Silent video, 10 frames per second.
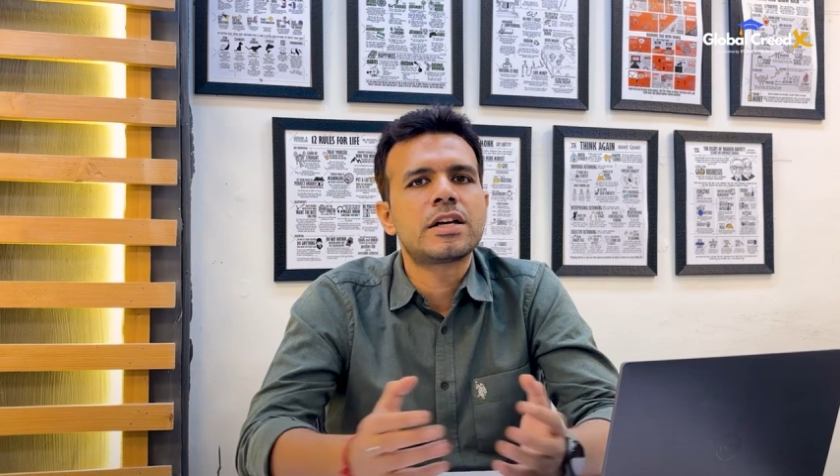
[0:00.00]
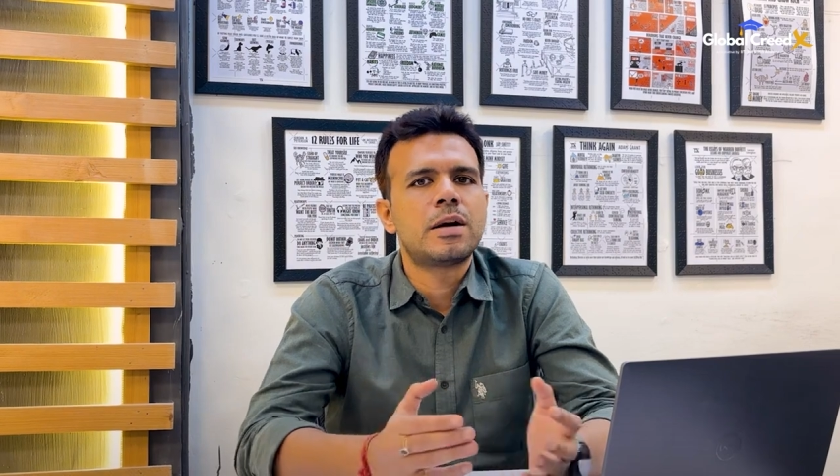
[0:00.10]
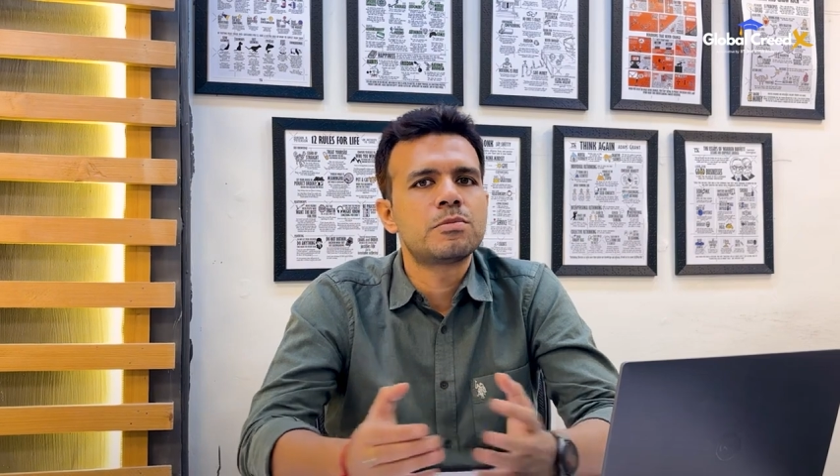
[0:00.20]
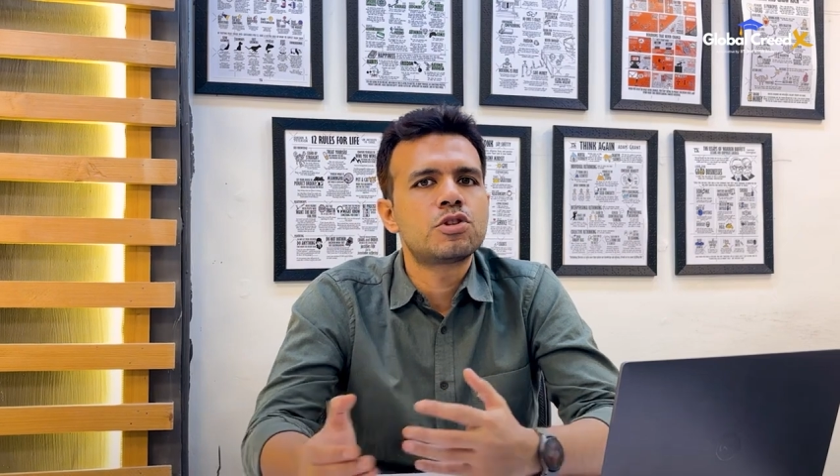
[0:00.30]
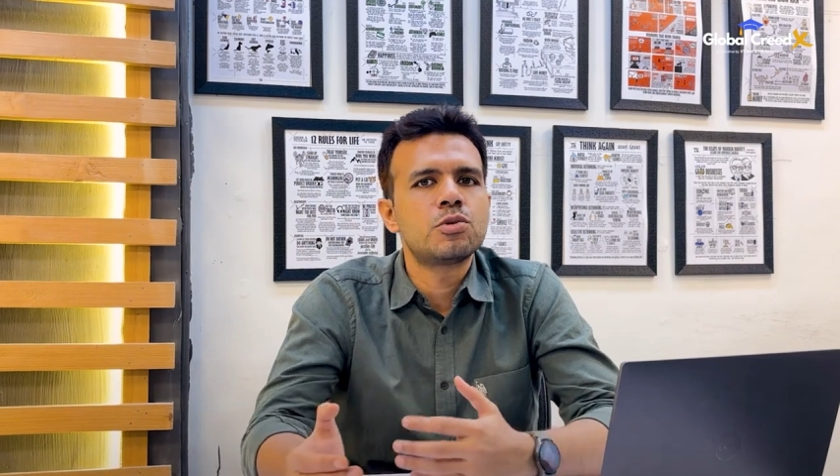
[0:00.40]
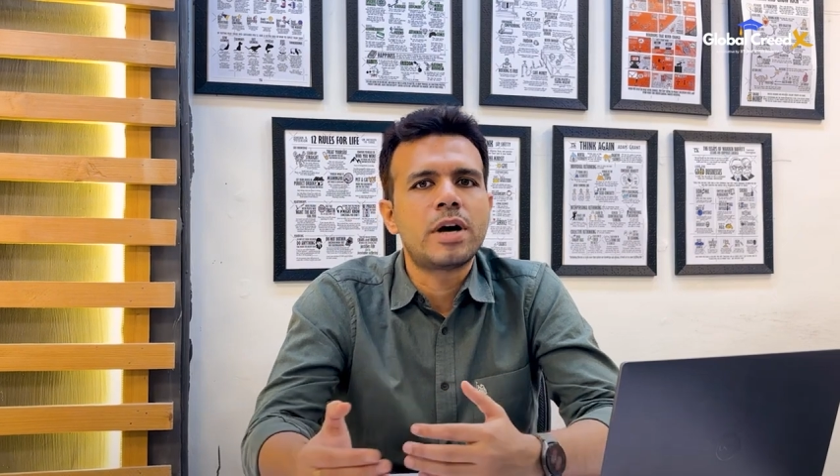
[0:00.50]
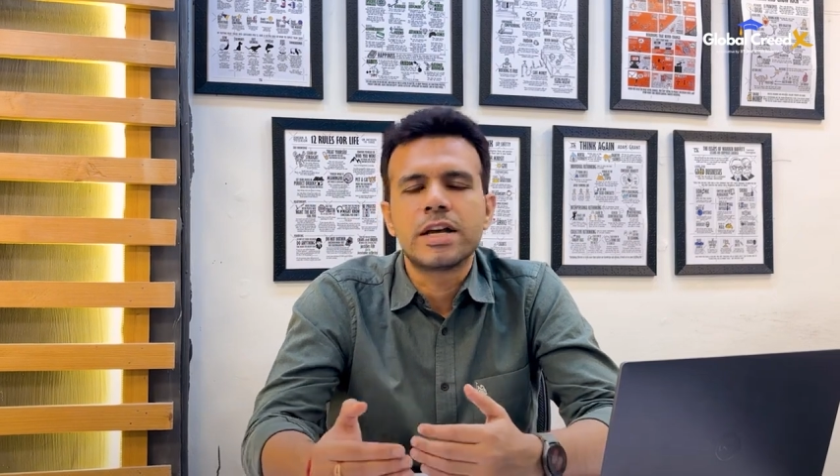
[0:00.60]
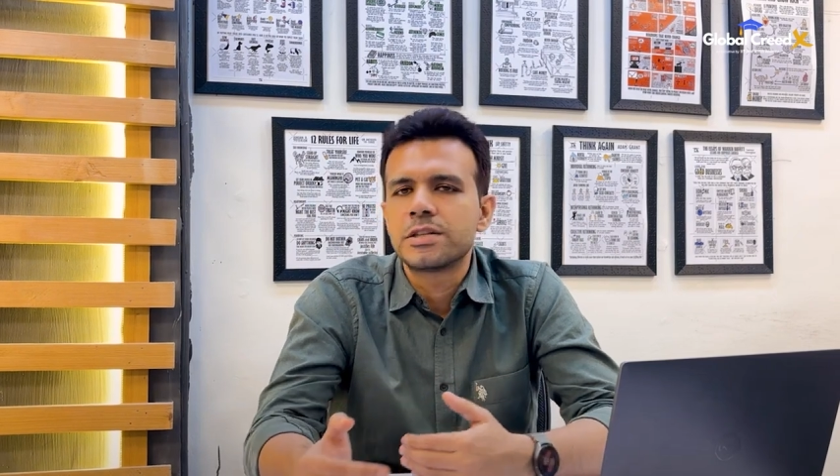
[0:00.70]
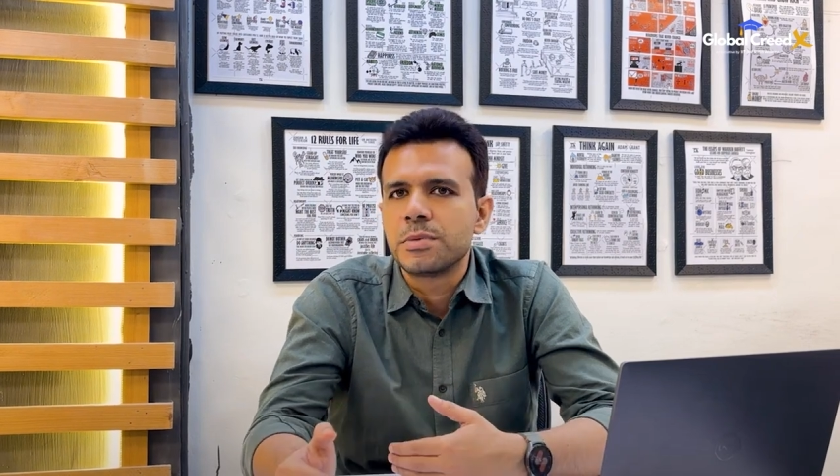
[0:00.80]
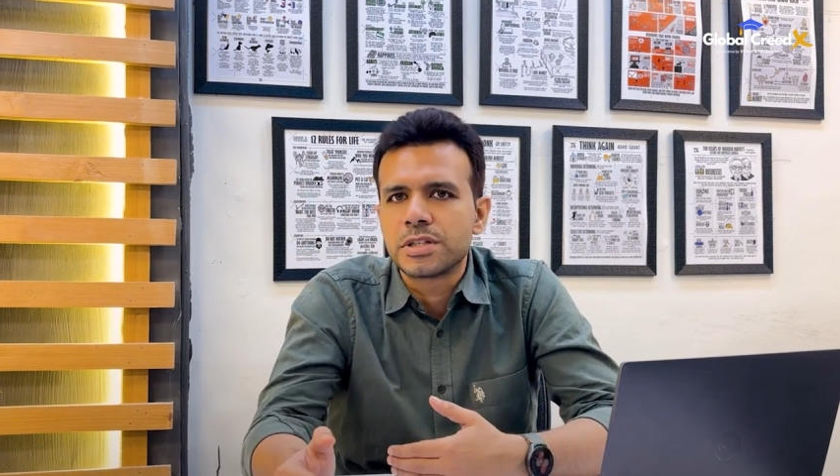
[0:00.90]
comes to
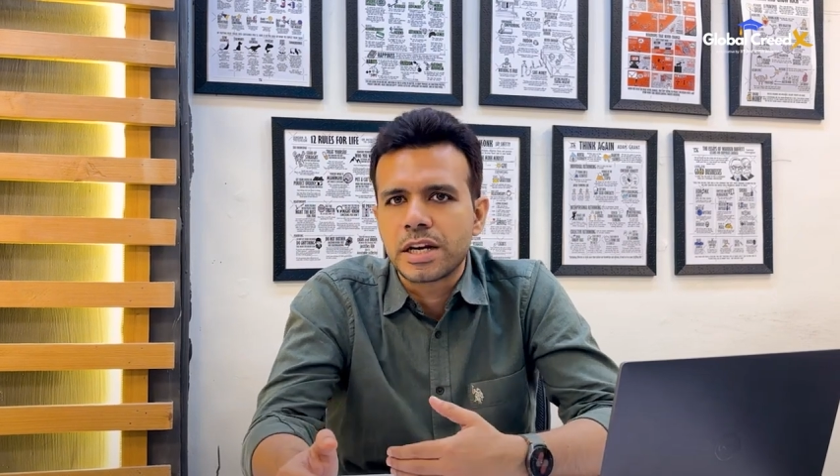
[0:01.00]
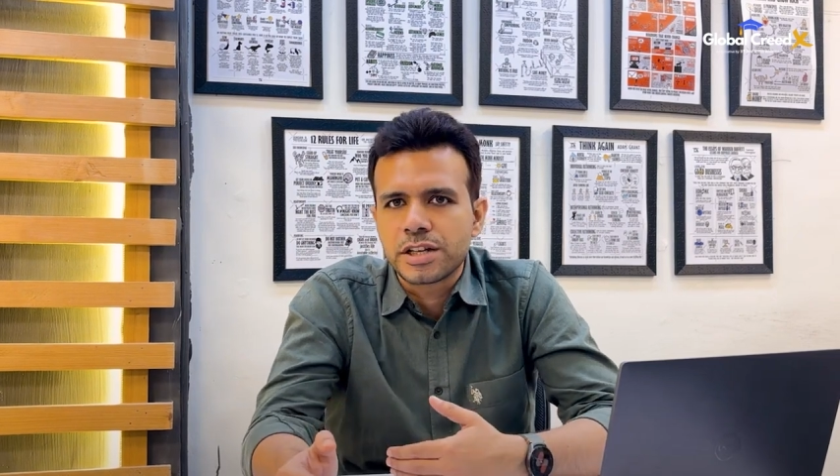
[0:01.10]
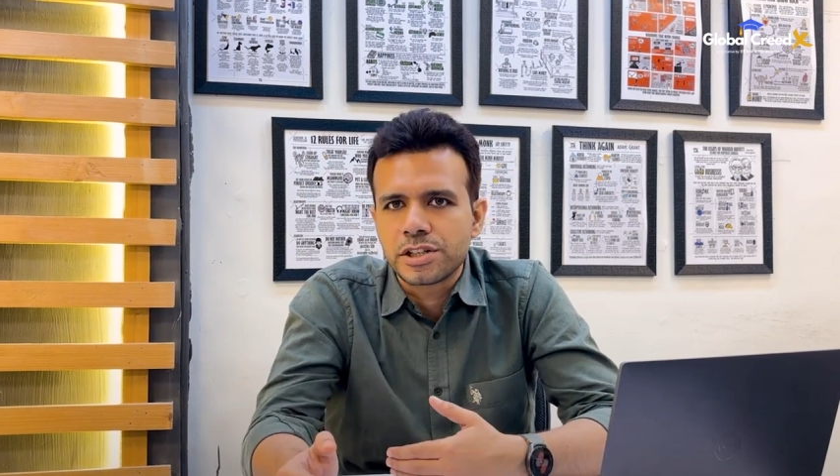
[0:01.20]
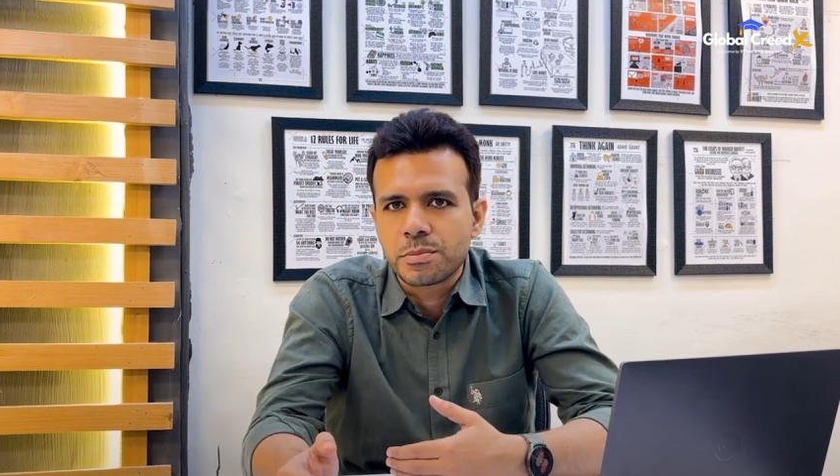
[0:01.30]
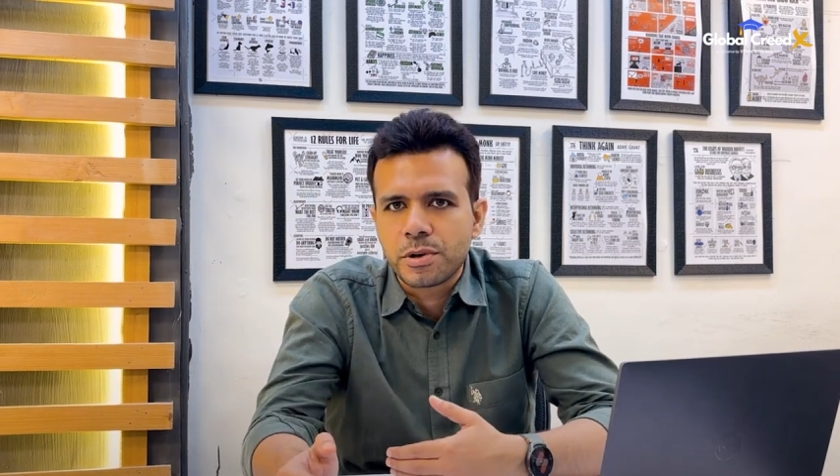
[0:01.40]
ISB selection